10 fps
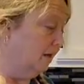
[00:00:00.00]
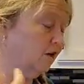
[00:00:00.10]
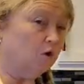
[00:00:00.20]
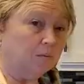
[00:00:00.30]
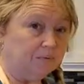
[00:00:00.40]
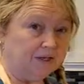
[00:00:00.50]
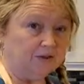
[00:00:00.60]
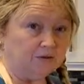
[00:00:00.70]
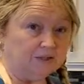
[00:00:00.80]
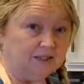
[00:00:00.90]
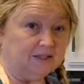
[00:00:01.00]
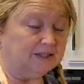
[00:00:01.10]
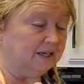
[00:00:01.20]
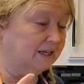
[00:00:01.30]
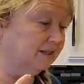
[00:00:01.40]
incorporate those
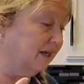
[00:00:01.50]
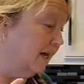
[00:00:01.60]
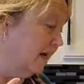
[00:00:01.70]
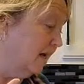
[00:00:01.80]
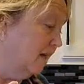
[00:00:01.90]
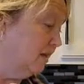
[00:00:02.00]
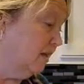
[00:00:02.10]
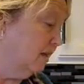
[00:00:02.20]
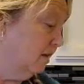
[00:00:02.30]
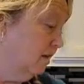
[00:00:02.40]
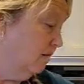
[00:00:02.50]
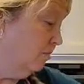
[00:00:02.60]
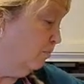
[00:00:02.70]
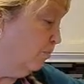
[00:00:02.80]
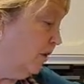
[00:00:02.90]
seasonings, and
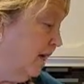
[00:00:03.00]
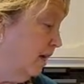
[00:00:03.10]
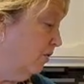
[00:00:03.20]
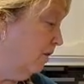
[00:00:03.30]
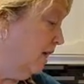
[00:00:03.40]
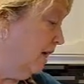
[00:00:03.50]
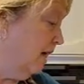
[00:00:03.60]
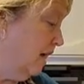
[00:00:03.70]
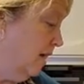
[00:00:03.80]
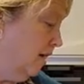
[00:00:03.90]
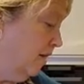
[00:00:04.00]
bring the